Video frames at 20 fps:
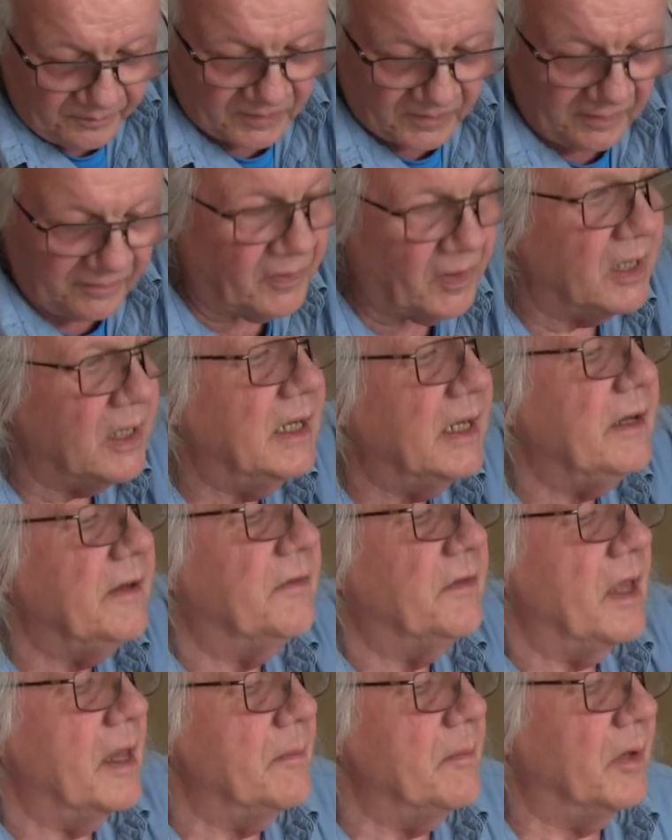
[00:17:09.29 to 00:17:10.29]
If I
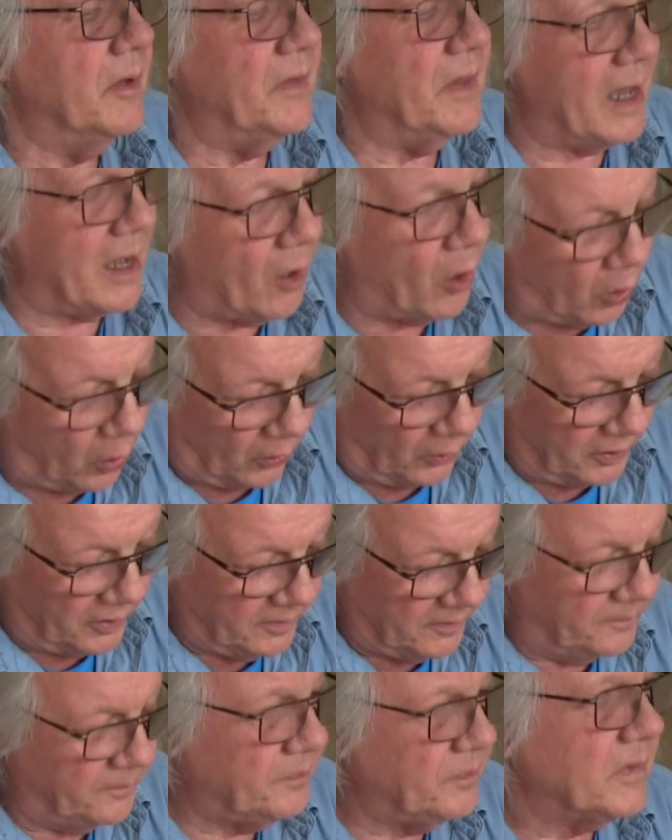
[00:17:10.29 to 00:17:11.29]
leave that on,
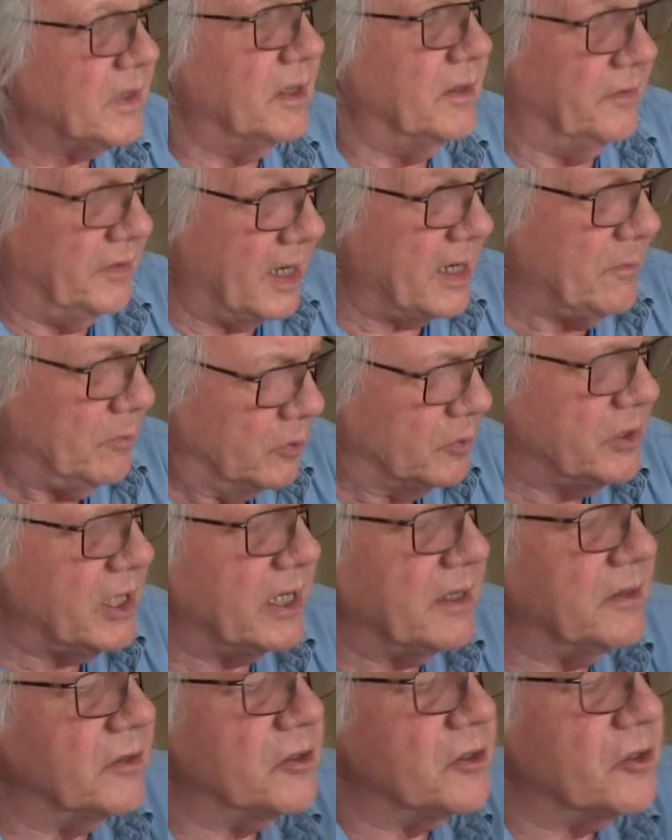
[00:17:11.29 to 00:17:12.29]
they will take the